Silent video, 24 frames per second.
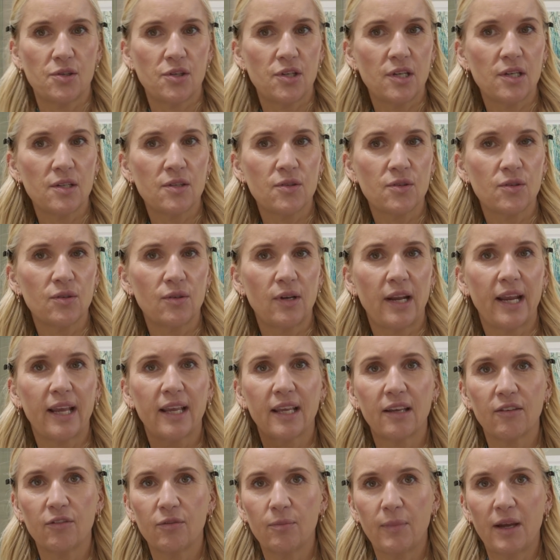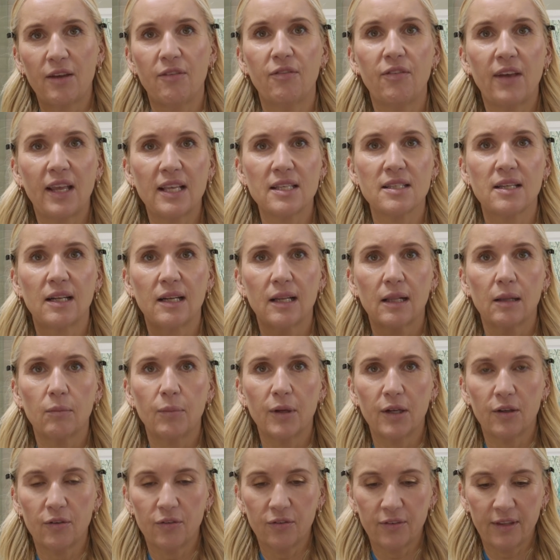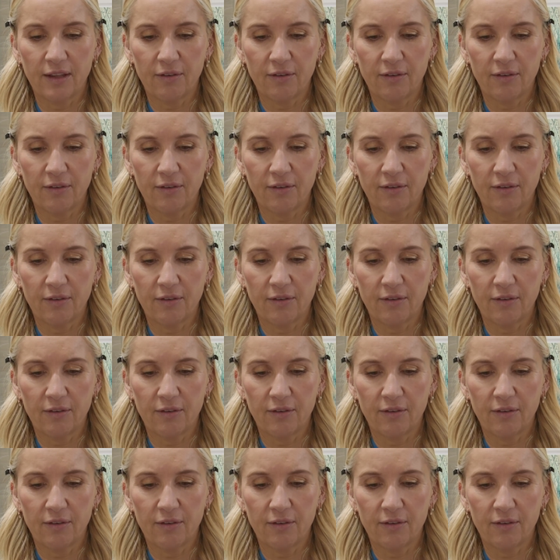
just to like give my face a little bit of